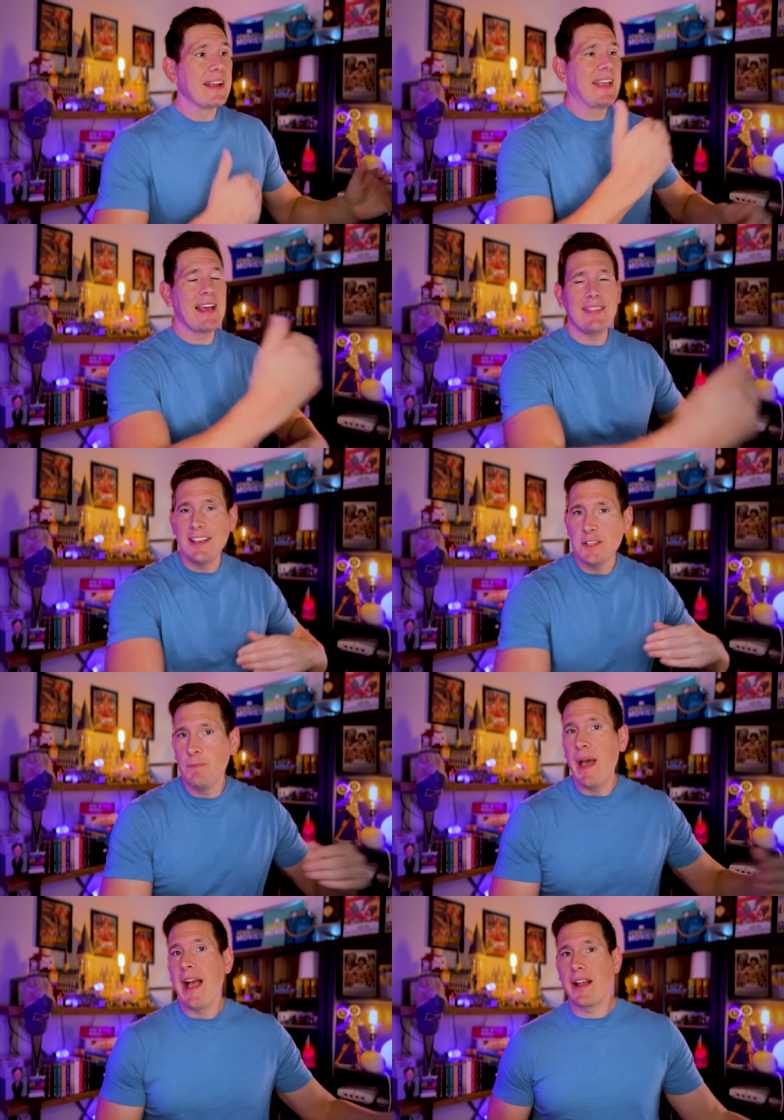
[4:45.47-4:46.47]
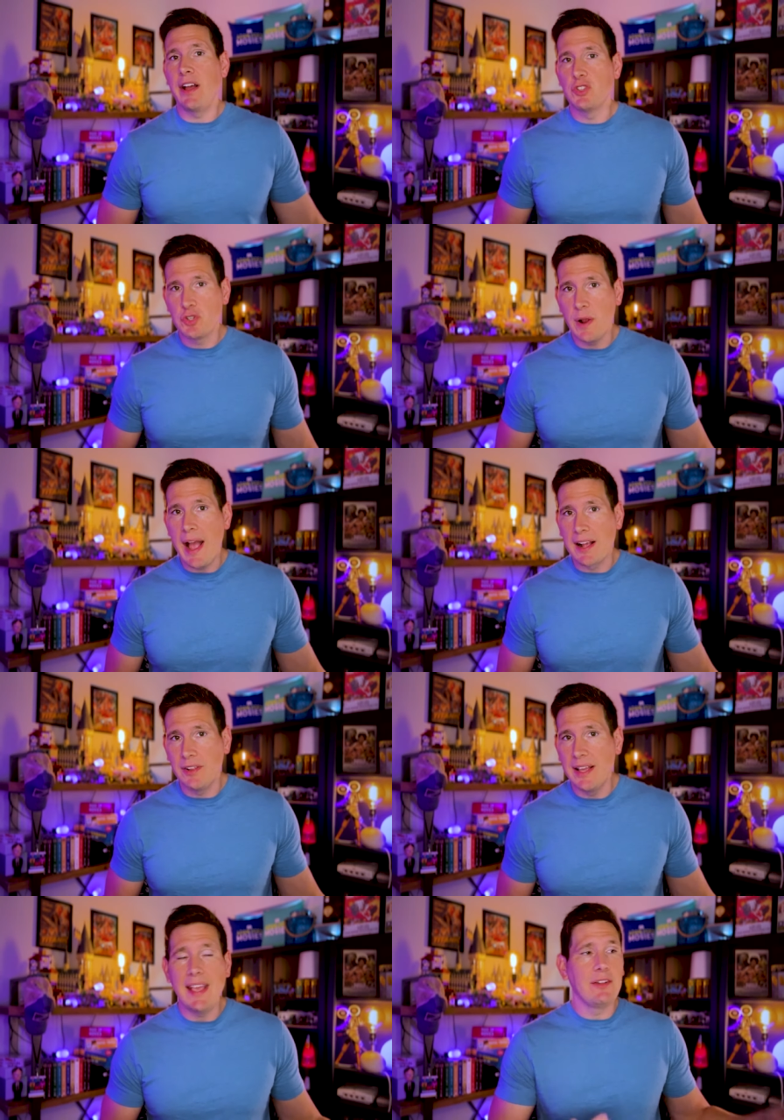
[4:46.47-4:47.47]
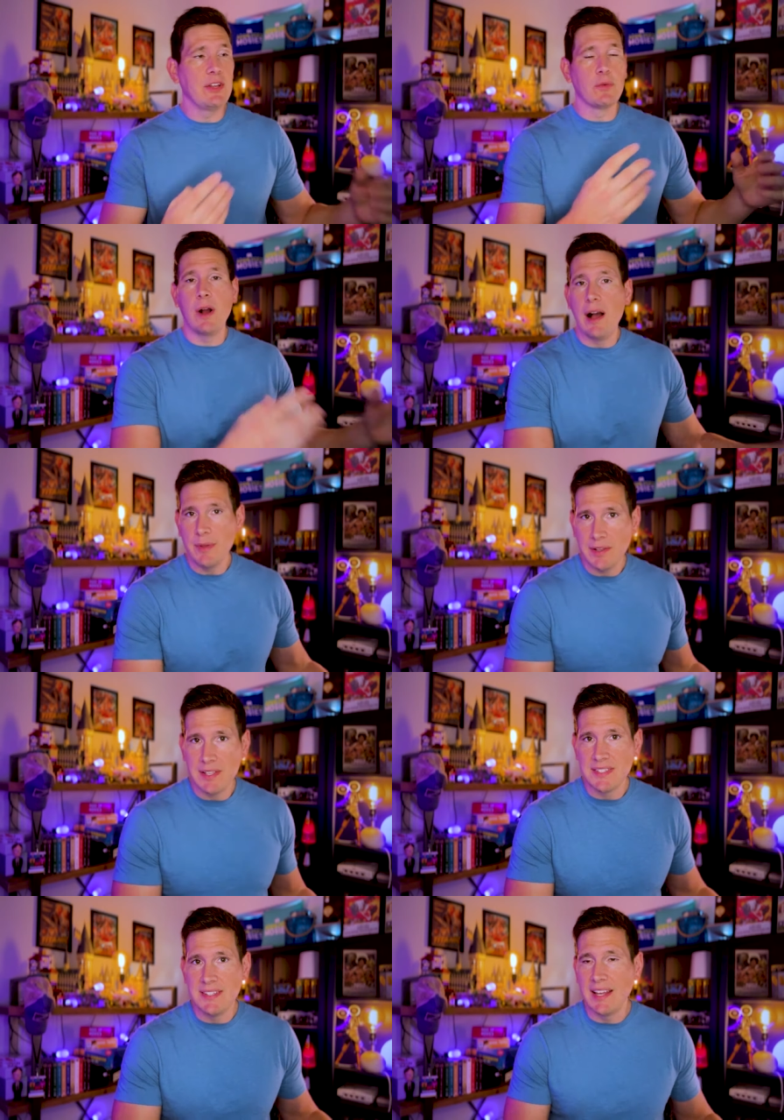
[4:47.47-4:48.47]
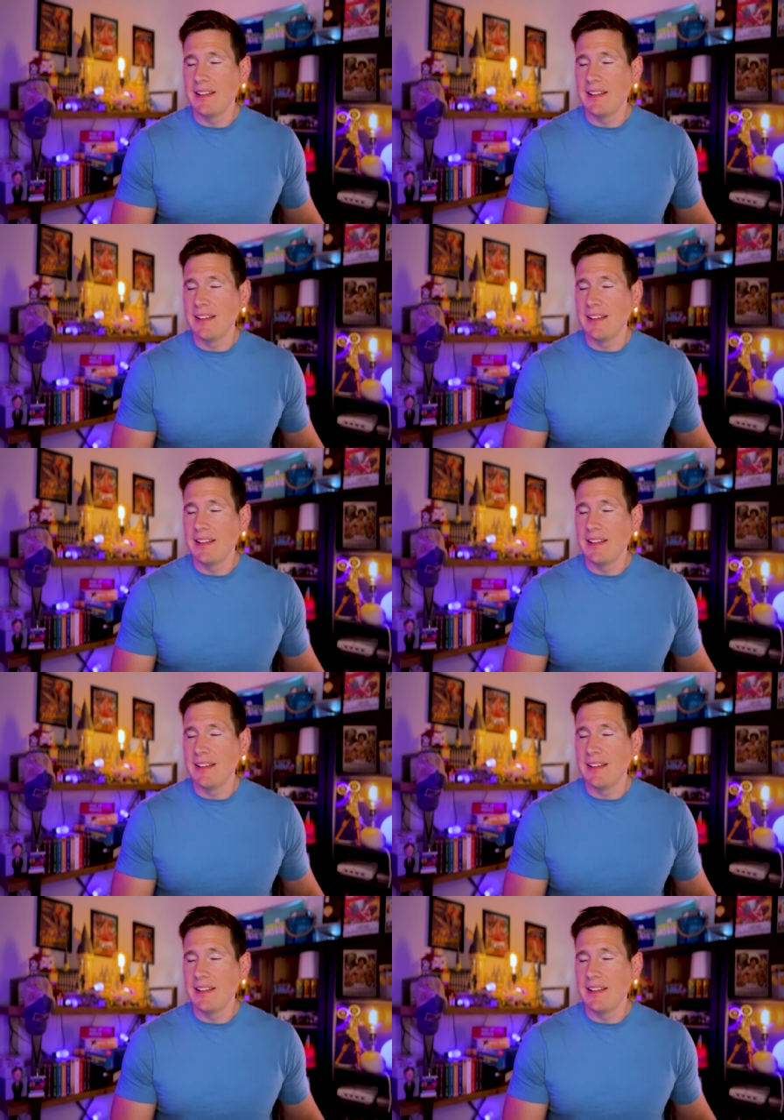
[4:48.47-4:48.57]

get things back on track like Alien Romulus did,